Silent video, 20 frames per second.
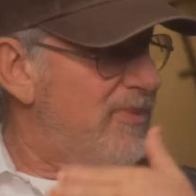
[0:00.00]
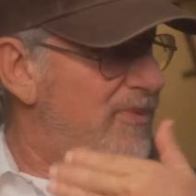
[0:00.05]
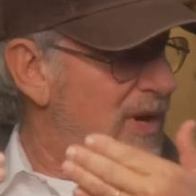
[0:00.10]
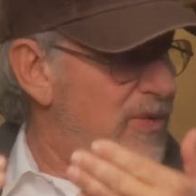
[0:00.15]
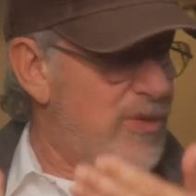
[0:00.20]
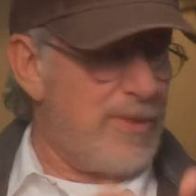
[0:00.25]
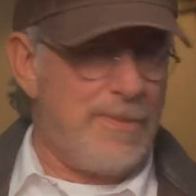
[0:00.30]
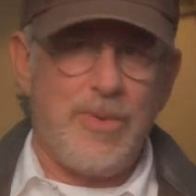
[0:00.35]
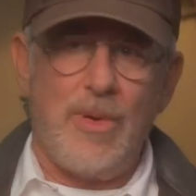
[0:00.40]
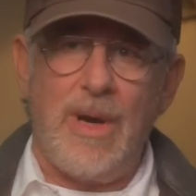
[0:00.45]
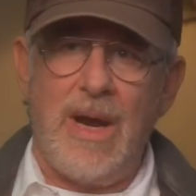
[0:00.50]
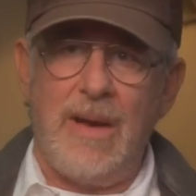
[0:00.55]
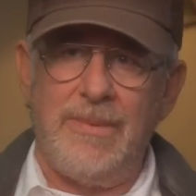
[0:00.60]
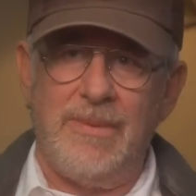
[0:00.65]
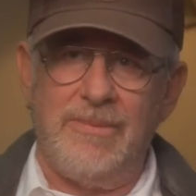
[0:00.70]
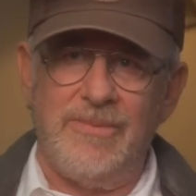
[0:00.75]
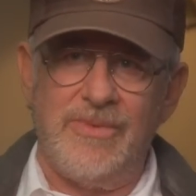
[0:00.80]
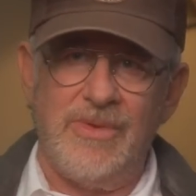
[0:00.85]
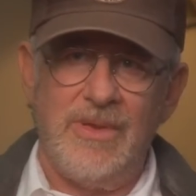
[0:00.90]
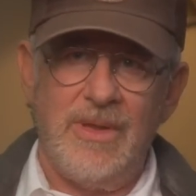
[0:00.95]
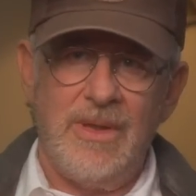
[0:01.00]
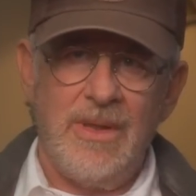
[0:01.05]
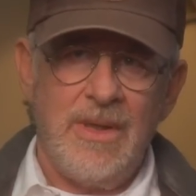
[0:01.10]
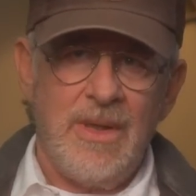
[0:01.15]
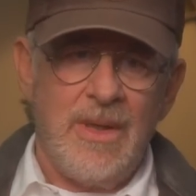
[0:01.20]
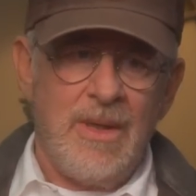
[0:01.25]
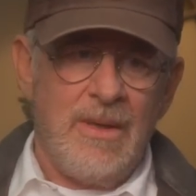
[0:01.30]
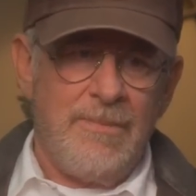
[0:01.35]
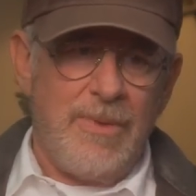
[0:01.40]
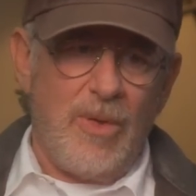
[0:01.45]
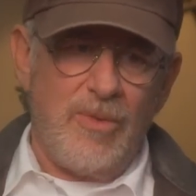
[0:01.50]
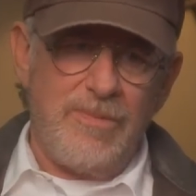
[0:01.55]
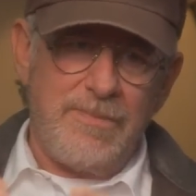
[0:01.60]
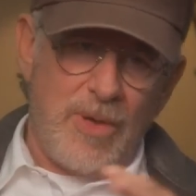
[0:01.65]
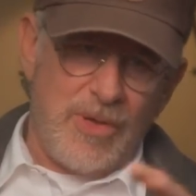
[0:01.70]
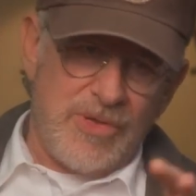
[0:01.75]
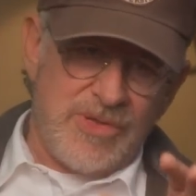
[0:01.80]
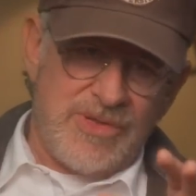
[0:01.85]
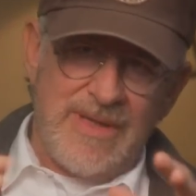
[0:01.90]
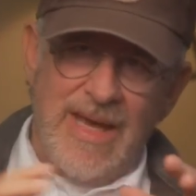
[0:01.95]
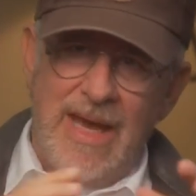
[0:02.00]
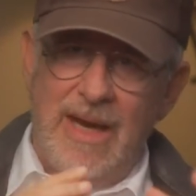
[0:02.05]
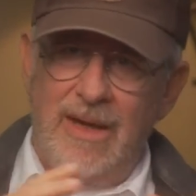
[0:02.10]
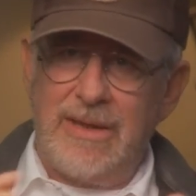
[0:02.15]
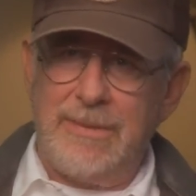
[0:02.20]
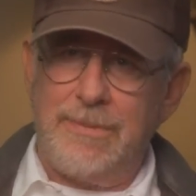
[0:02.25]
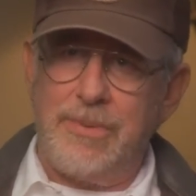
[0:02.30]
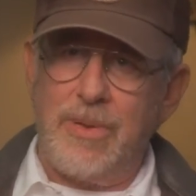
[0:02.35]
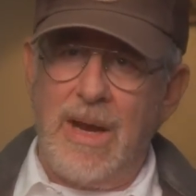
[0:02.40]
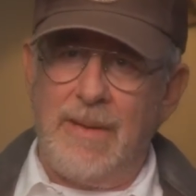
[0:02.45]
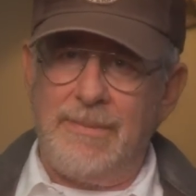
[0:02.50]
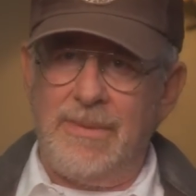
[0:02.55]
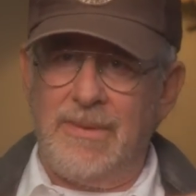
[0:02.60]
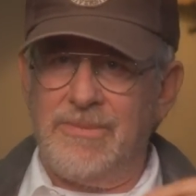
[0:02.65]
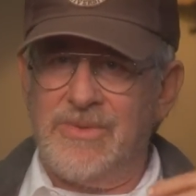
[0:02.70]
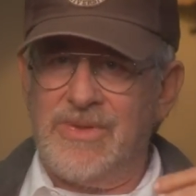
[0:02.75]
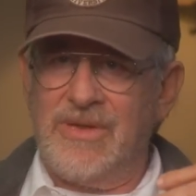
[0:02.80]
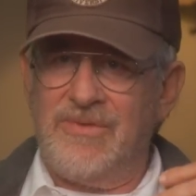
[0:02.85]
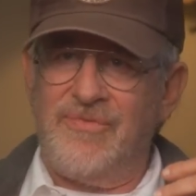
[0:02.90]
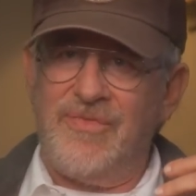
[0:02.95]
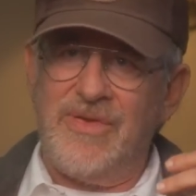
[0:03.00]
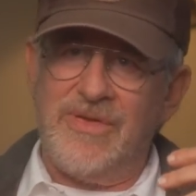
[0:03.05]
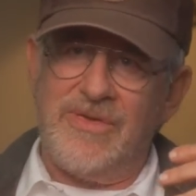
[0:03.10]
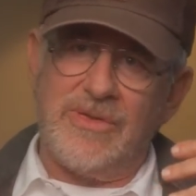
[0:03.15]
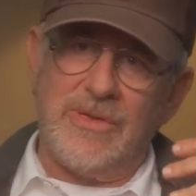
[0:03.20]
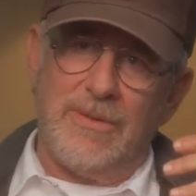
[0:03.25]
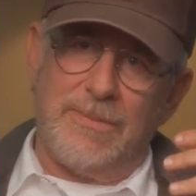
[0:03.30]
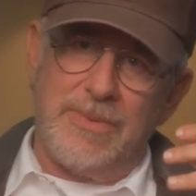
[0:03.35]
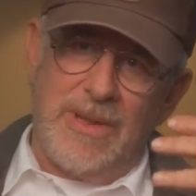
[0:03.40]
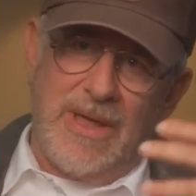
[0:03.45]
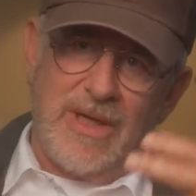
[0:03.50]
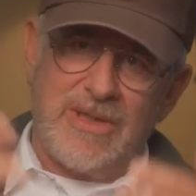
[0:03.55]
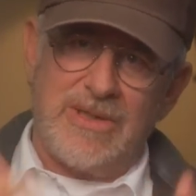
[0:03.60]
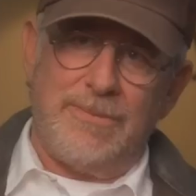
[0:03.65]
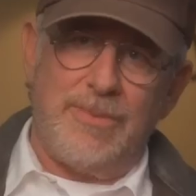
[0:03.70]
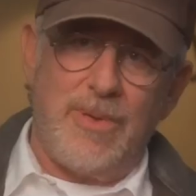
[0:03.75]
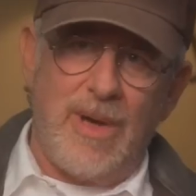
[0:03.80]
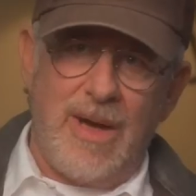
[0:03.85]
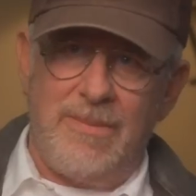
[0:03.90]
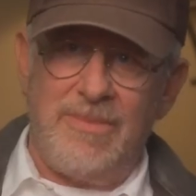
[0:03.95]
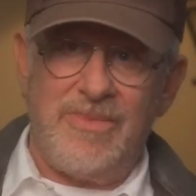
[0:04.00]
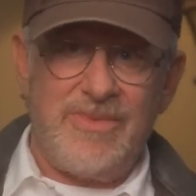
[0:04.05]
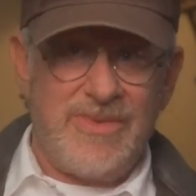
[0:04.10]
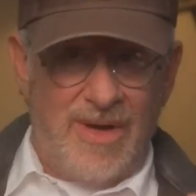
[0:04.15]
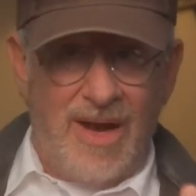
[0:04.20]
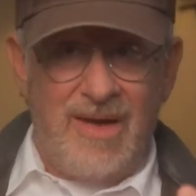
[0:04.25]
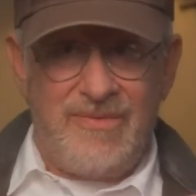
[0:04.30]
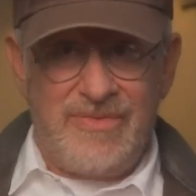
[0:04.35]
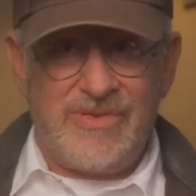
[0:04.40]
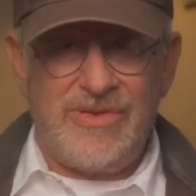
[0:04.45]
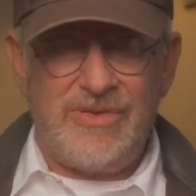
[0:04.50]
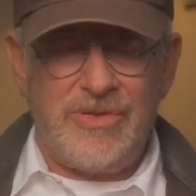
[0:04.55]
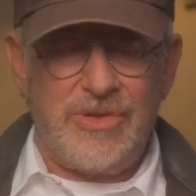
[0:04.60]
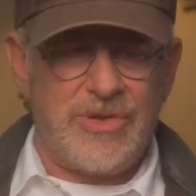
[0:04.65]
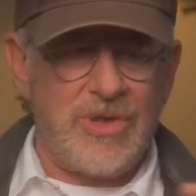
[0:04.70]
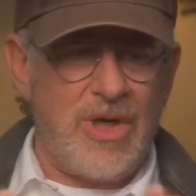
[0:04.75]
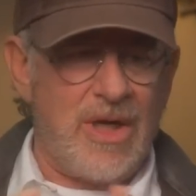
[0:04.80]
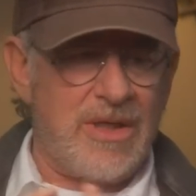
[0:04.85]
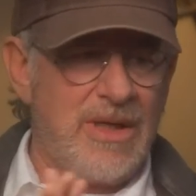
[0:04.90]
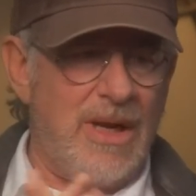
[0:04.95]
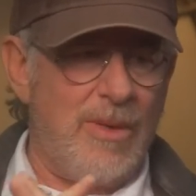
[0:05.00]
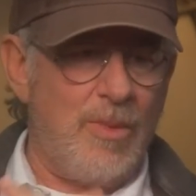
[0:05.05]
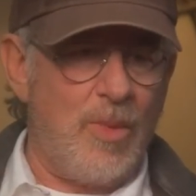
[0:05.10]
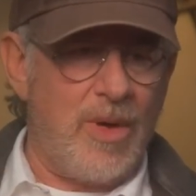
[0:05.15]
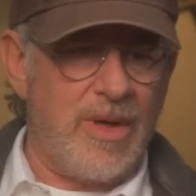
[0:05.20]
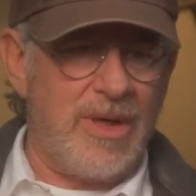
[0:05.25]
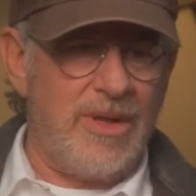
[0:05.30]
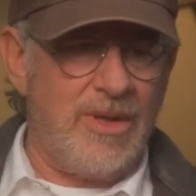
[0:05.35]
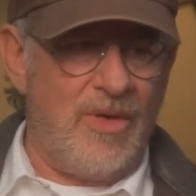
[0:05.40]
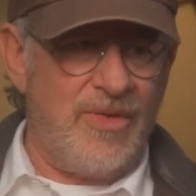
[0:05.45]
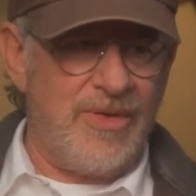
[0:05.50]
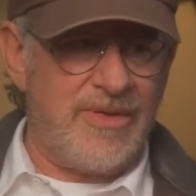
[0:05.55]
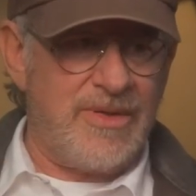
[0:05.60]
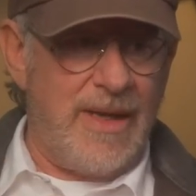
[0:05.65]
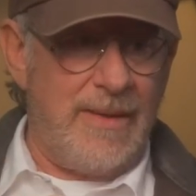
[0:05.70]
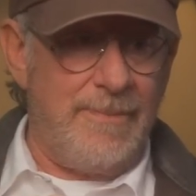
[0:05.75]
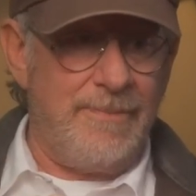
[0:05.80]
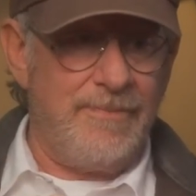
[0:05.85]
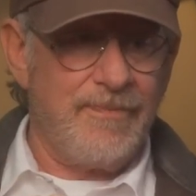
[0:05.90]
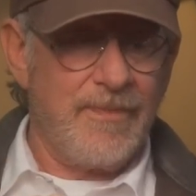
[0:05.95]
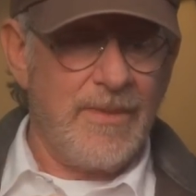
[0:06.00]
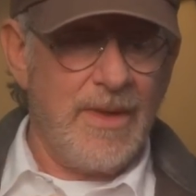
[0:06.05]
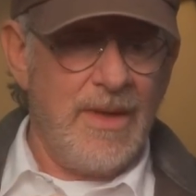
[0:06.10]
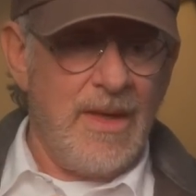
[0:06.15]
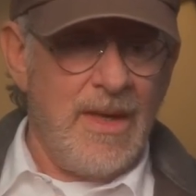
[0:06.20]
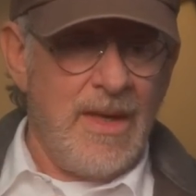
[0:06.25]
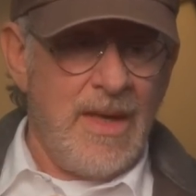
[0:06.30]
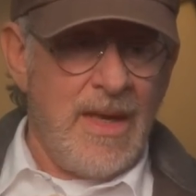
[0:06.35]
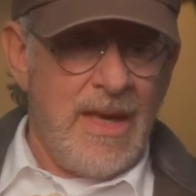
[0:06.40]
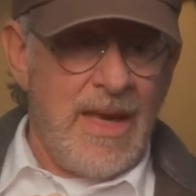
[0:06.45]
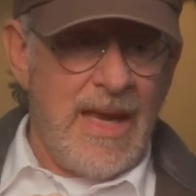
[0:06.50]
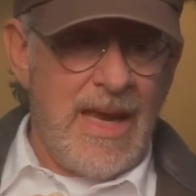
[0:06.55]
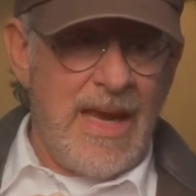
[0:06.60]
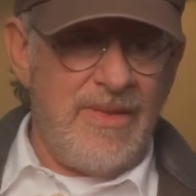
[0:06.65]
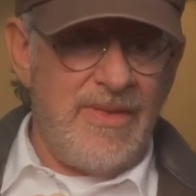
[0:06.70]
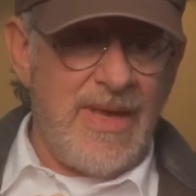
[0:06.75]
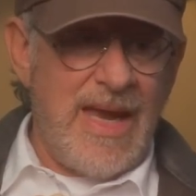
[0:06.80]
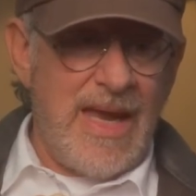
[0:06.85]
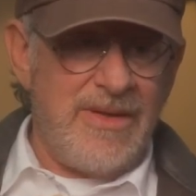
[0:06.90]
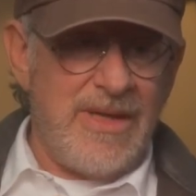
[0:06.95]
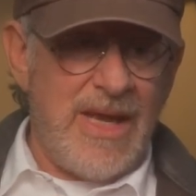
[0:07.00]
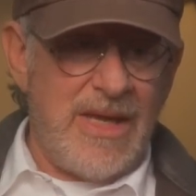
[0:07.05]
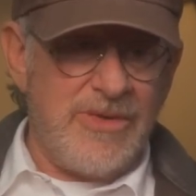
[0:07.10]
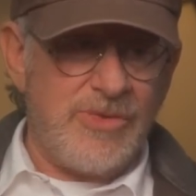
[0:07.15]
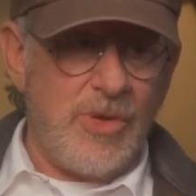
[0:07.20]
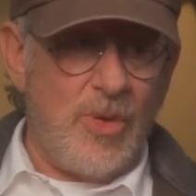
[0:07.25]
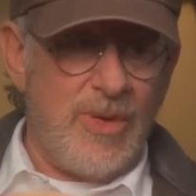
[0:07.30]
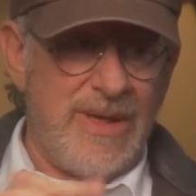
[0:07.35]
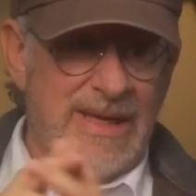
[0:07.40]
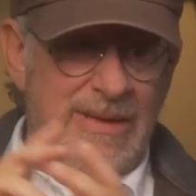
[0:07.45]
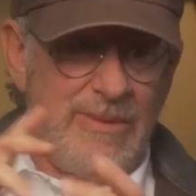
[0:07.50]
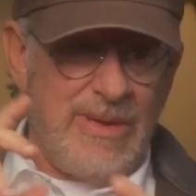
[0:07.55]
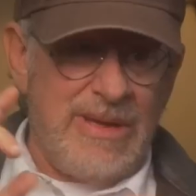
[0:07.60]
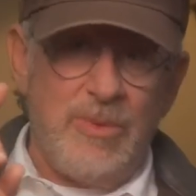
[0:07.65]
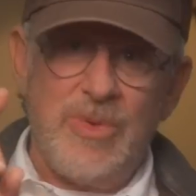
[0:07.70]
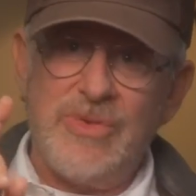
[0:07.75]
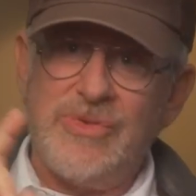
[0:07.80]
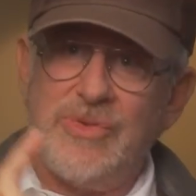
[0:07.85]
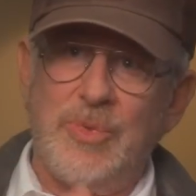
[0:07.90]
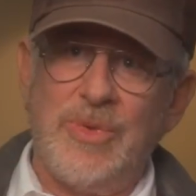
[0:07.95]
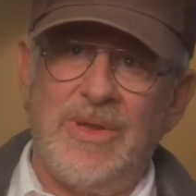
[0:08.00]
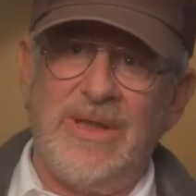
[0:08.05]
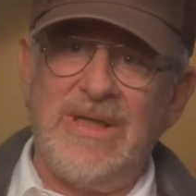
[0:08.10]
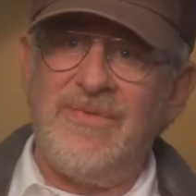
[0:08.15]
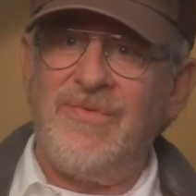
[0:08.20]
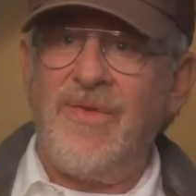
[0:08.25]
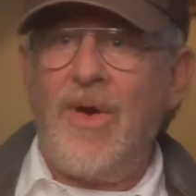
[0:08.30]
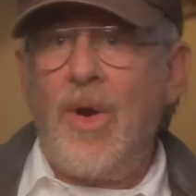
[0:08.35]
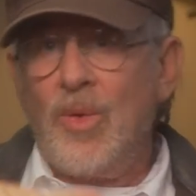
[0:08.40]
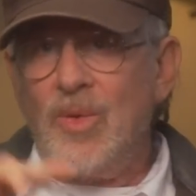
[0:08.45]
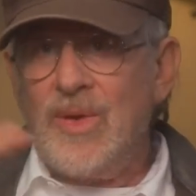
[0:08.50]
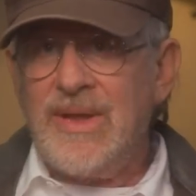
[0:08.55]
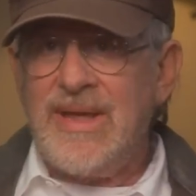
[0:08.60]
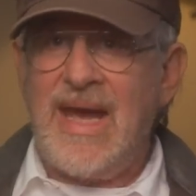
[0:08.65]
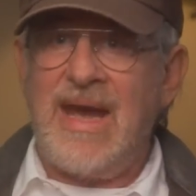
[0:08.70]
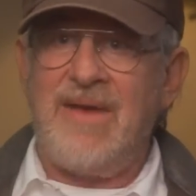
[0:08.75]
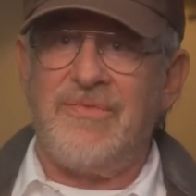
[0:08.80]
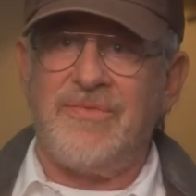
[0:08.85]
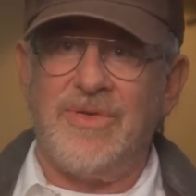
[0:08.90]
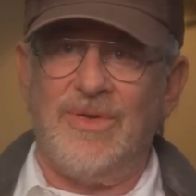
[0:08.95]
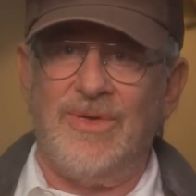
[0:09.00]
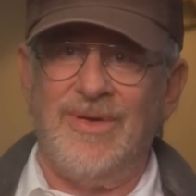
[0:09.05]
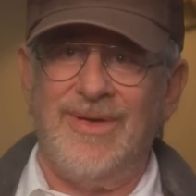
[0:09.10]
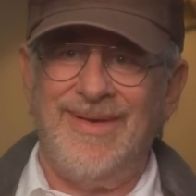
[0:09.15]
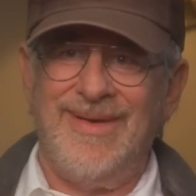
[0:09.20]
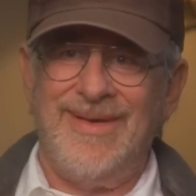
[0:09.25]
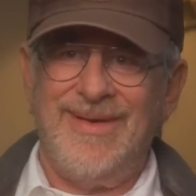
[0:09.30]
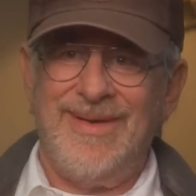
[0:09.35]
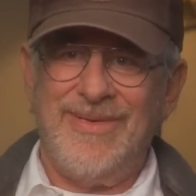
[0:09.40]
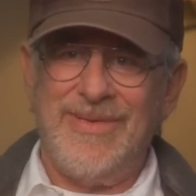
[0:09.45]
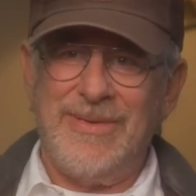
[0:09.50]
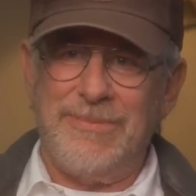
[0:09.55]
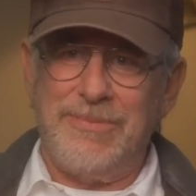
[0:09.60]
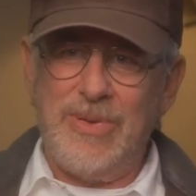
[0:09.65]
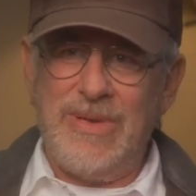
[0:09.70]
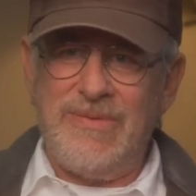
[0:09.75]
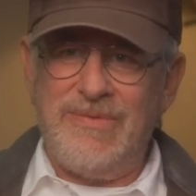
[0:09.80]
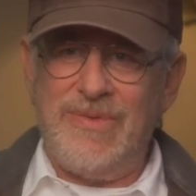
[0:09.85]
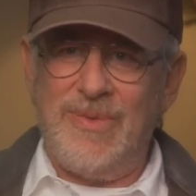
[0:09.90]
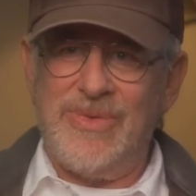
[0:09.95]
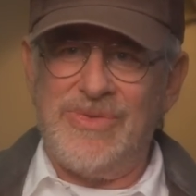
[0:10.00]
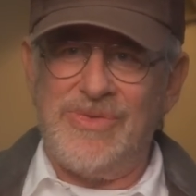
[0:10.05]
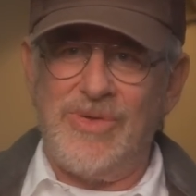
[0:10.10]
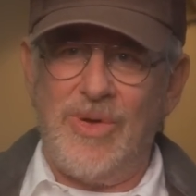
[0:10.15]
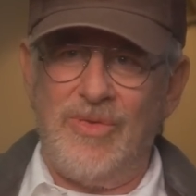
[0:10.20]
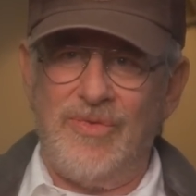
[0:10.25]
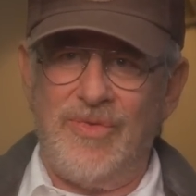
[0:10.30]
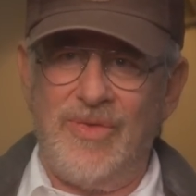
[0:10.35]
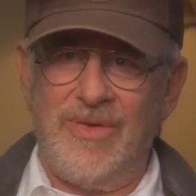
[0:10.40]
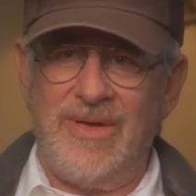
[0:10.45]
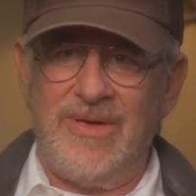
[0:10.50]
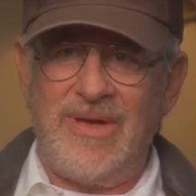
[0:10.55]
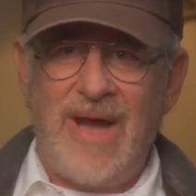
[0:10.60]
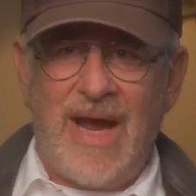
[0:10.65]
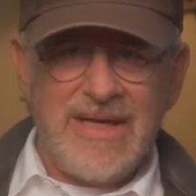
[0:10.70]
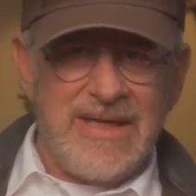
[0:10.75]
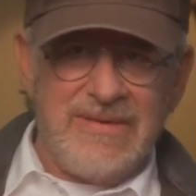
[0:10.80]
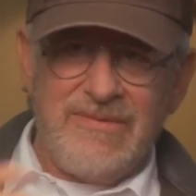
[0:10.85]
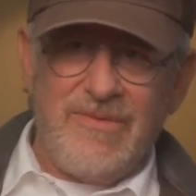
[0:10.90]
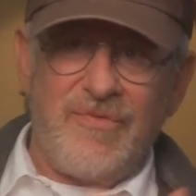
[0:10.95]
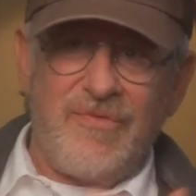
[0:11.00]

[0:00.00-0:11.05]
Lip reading: of other problems, both personality problems and physical production problems, and obviously the shark not working all the time. And so it was a relief only after the preview was over. I didn't even